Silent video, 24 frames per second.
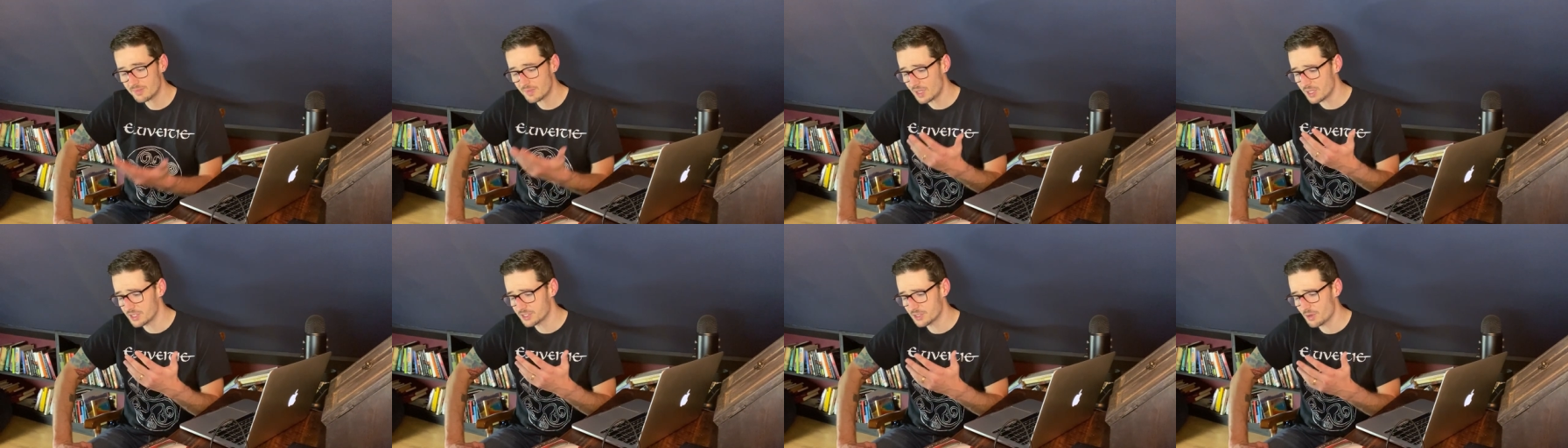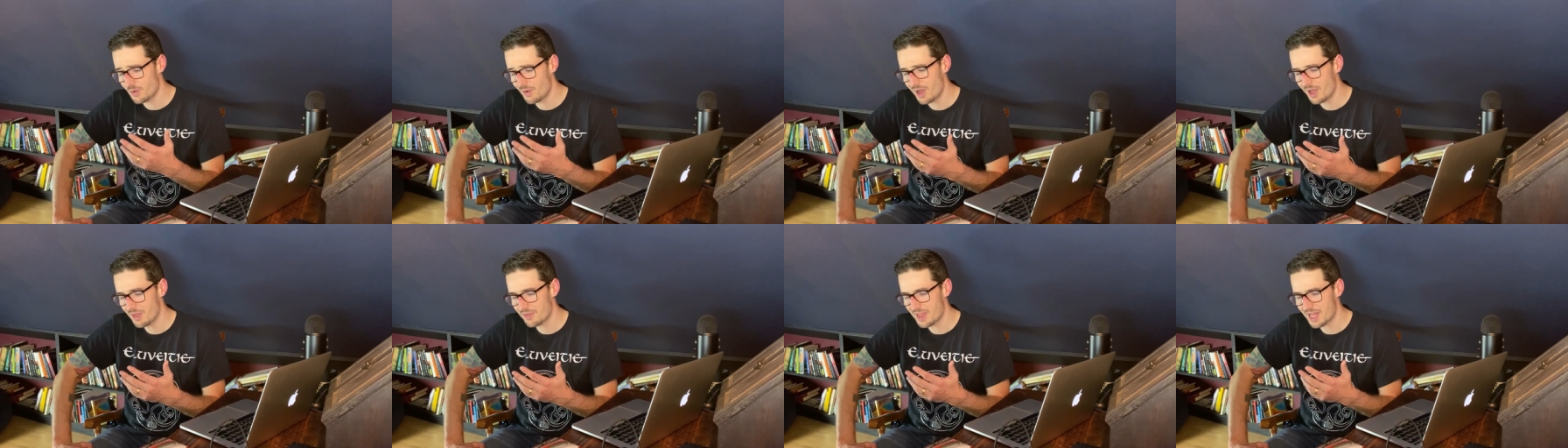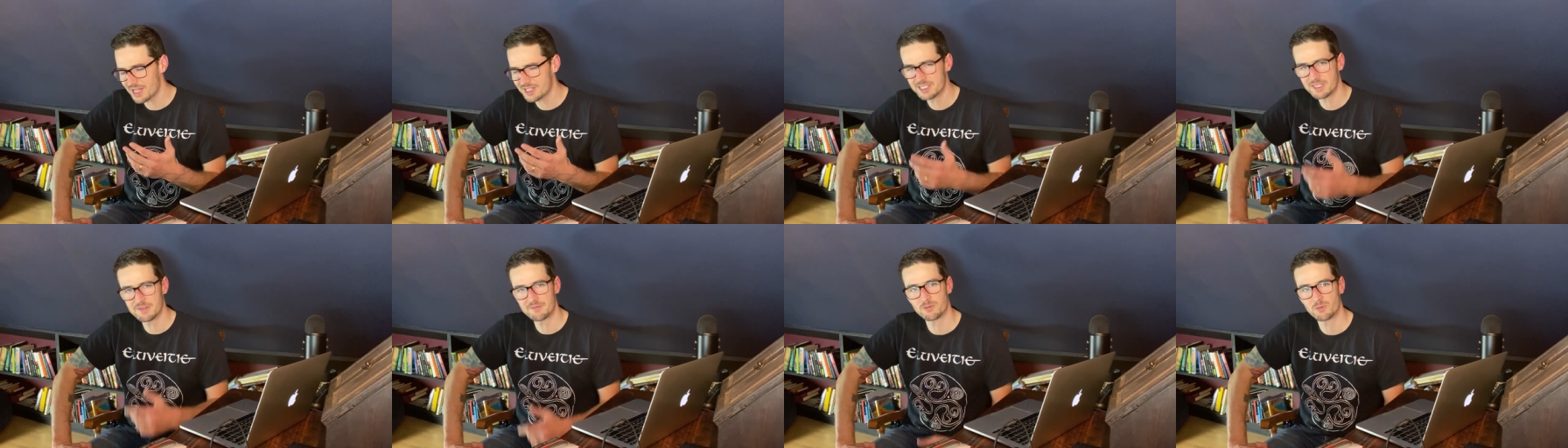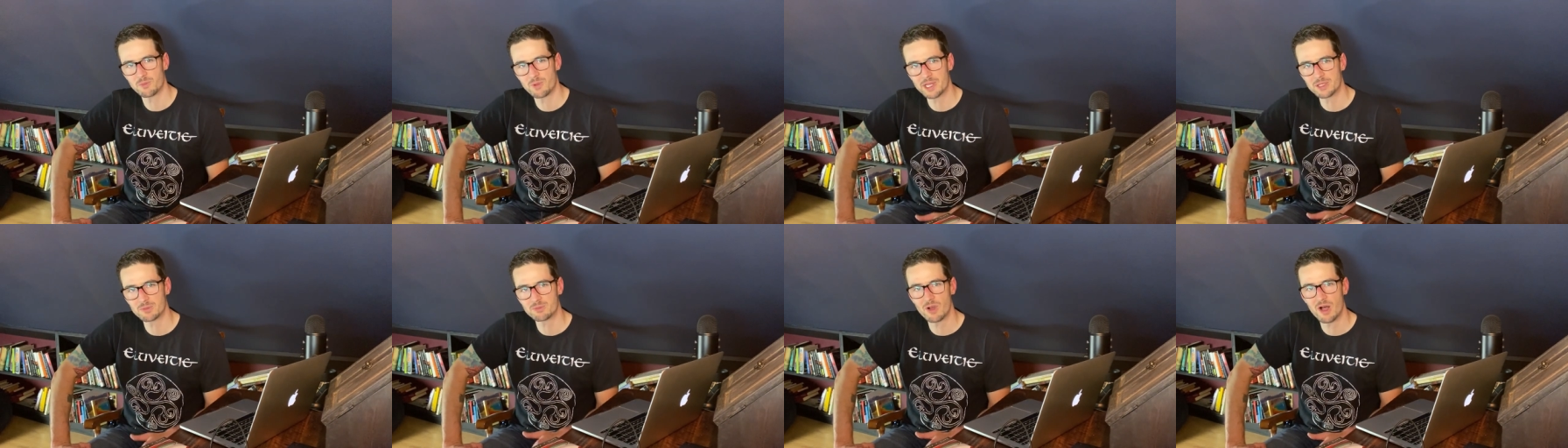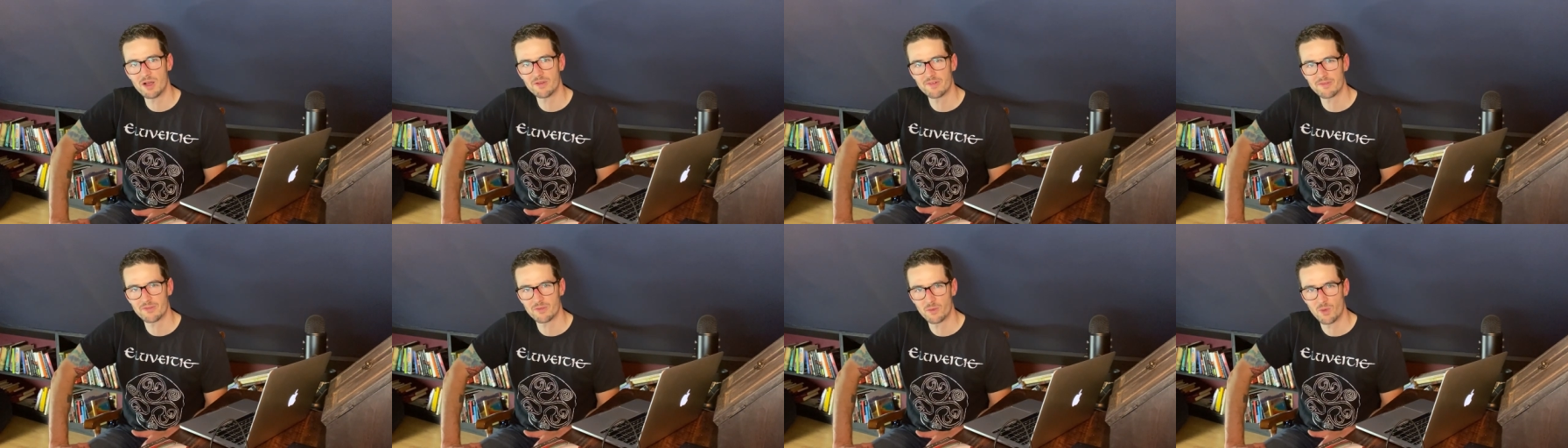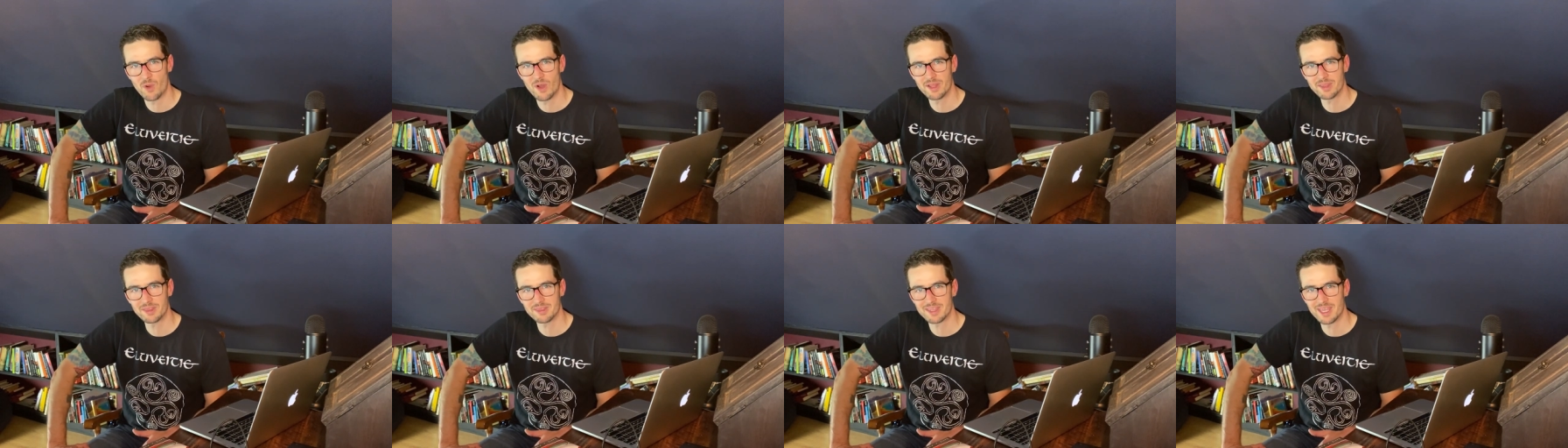So that's it for week 12,
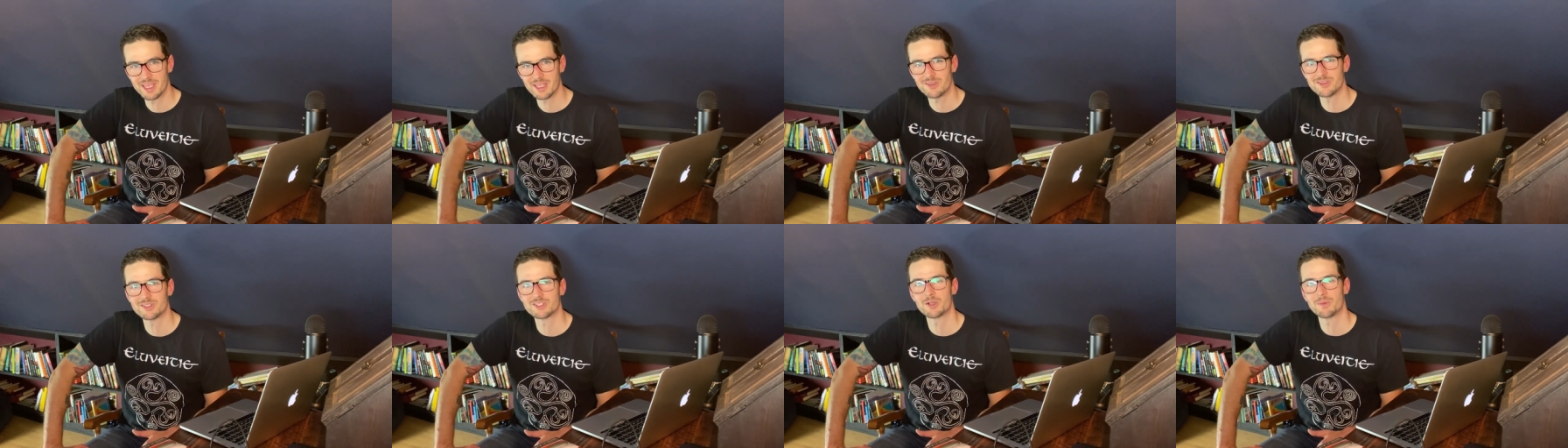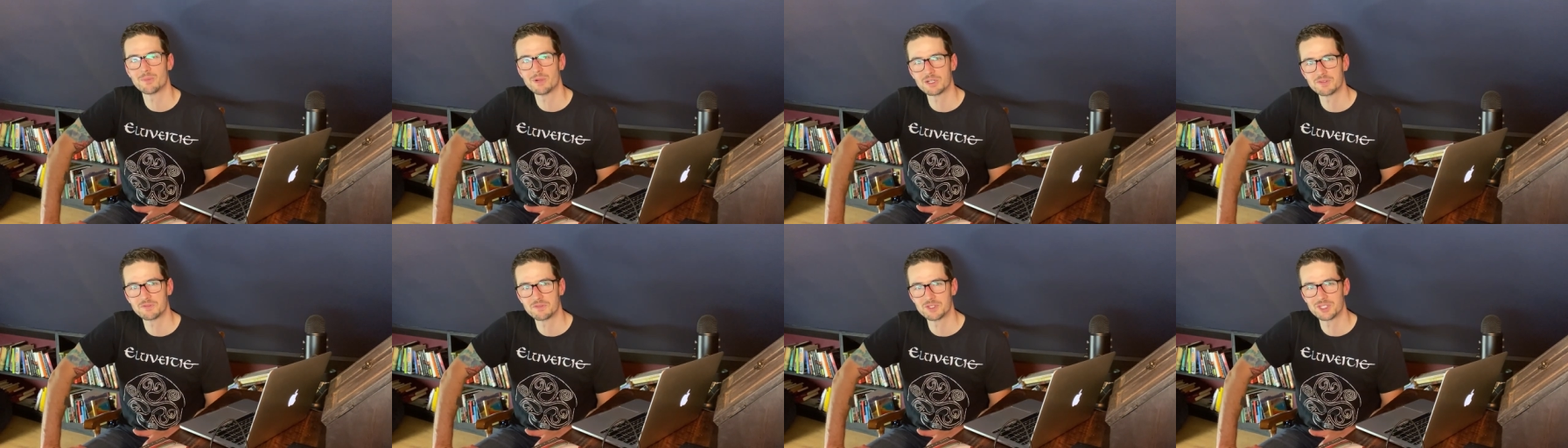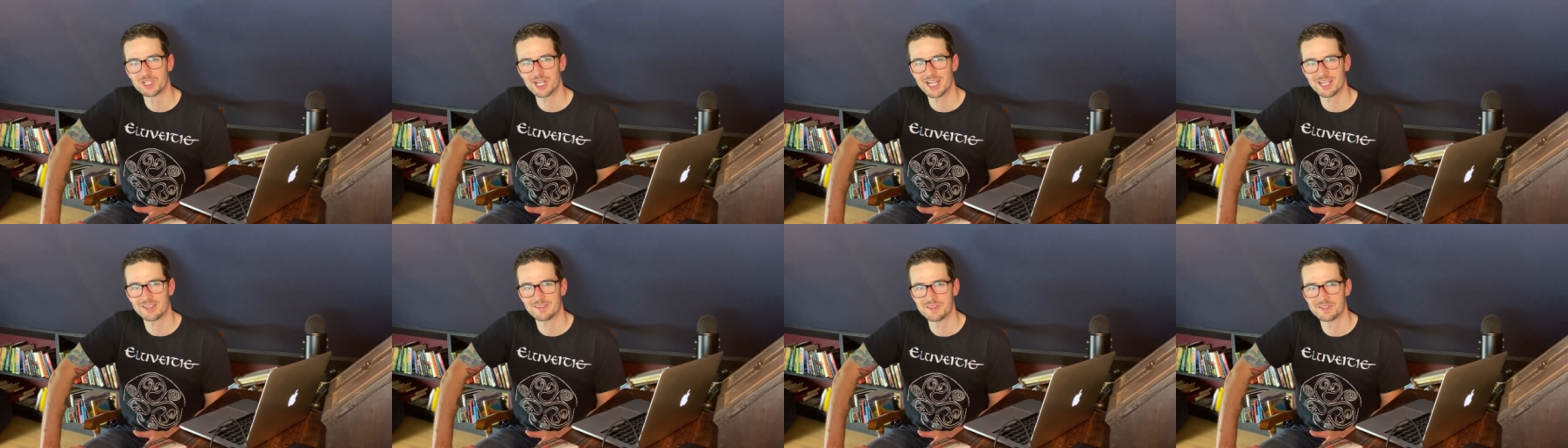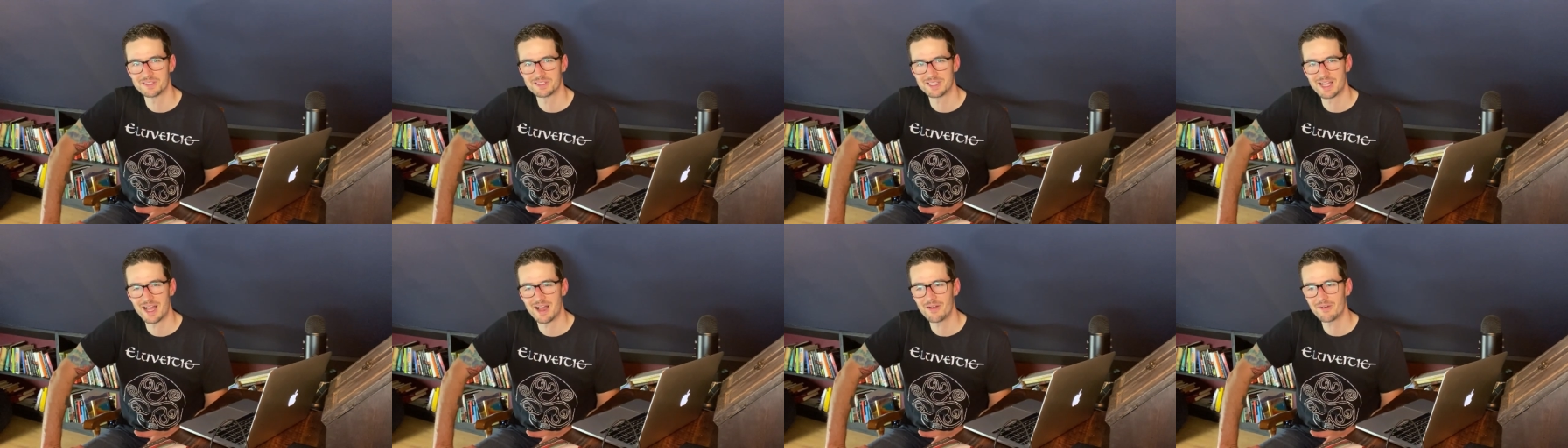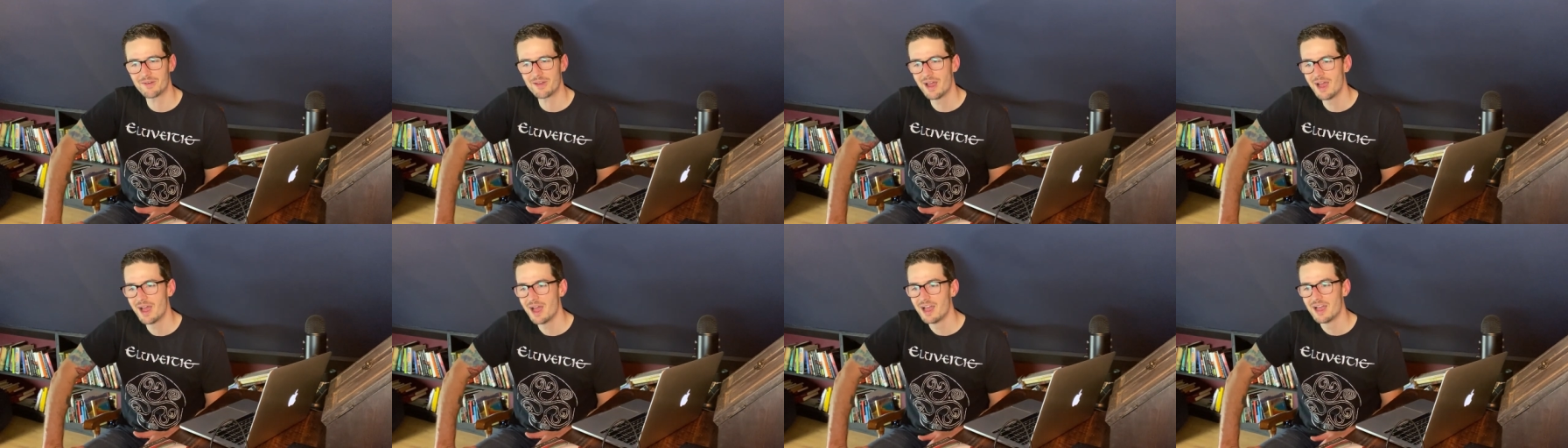everyone. Thank you so much for checking this out.